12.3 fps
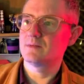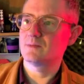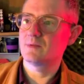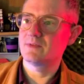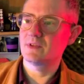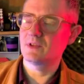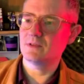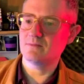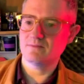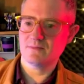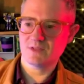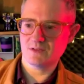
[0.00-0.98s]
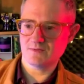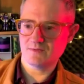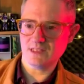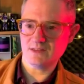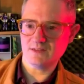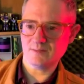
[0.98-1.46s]
we've got sort of
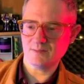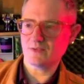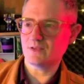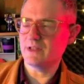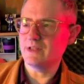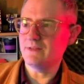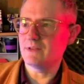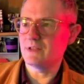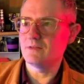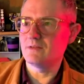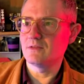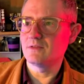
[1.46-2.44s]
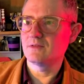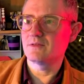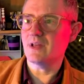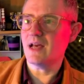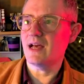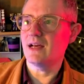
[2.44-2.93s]
a little preview
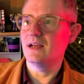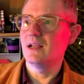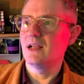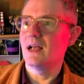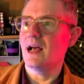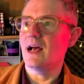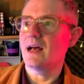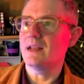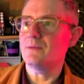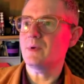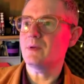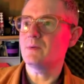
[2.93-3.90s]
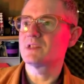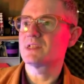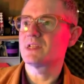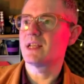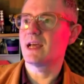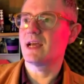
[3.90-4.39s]
there. And if we were
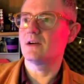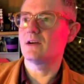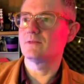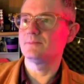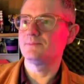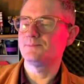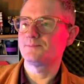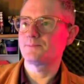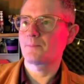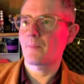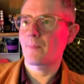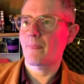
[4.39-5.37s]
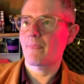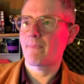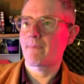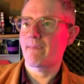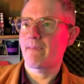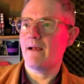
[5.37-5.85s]
to now
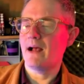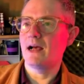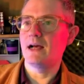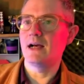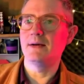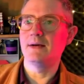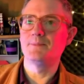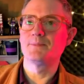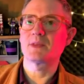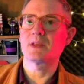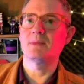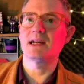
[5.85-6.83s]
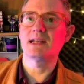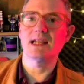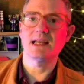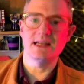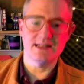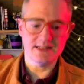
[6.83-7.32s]
combine
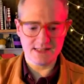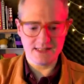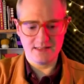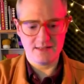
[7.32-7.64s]
layers